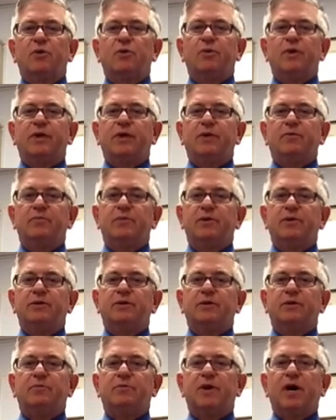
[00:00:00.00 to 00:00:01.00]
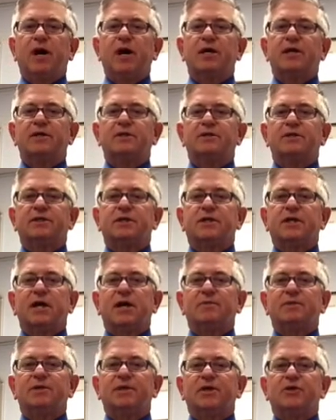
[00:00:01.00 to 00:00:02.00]
We can build in pockets and
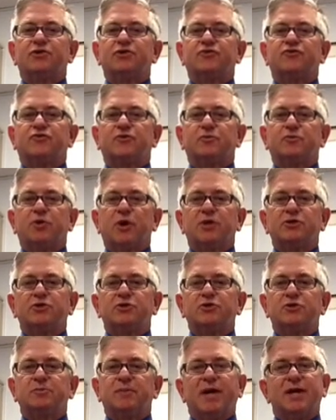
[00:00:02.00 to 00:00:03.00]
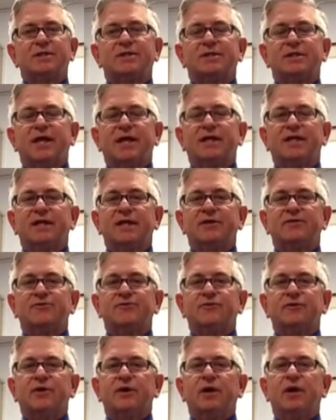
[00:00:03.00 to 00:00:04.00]
accommodations for pressure spots like
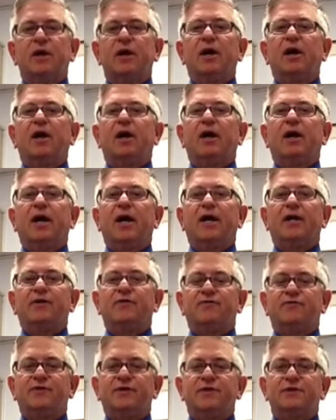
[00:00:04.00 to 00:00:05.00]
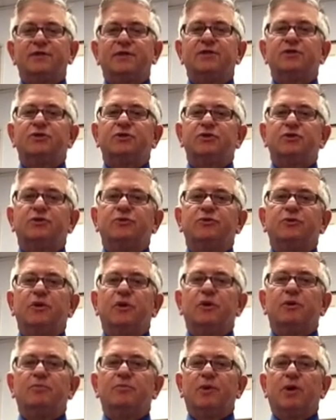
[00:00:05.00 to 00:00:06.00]
this, and it fits into
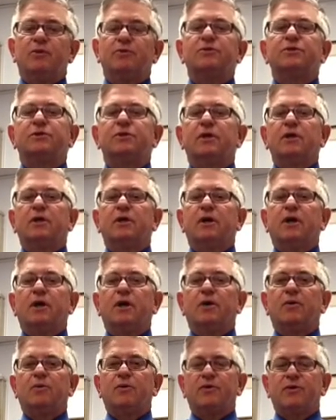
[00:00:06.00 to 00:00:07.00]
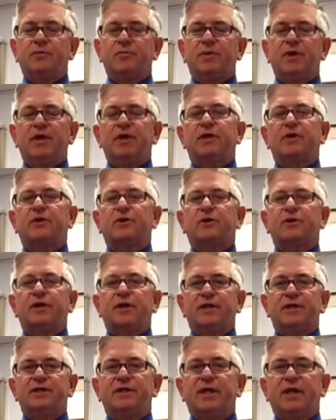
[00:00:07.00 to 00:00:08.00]
most orthopedic or
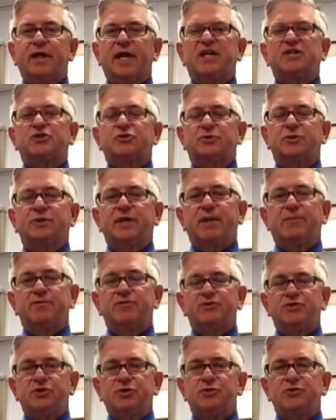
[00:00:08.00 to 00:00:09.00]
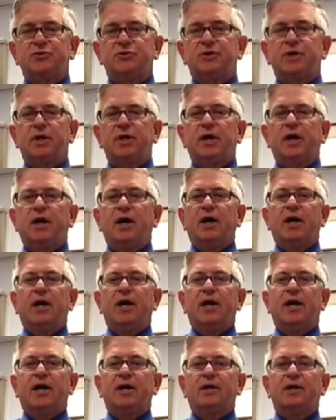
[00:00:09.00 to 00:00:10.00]
extra depth shoes,
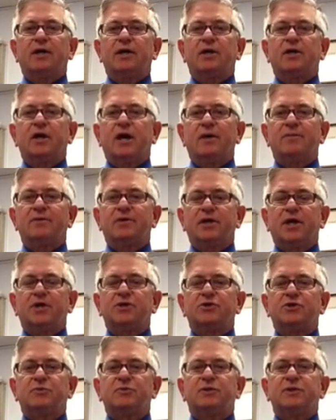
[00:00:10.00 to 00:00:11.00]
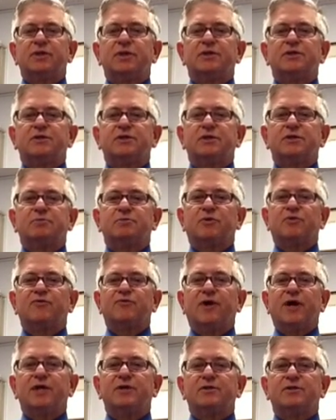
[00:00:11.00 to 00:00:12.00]
and in combination with this
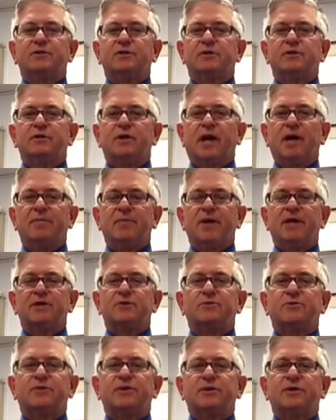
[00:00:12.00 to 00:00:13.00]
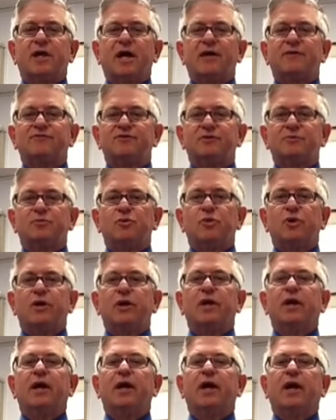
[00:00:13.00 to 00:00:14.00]
provides diabetics with a lot of
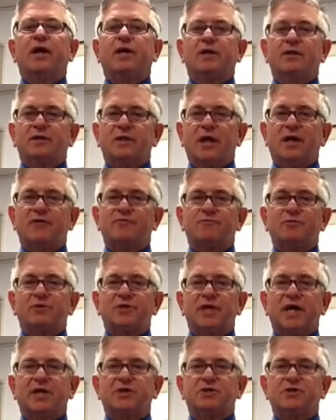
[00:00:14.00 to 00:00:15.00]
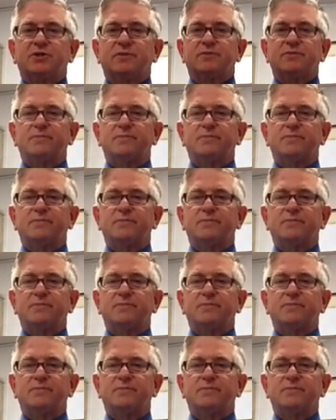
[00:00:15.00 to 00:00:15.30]
support and a lot of protection.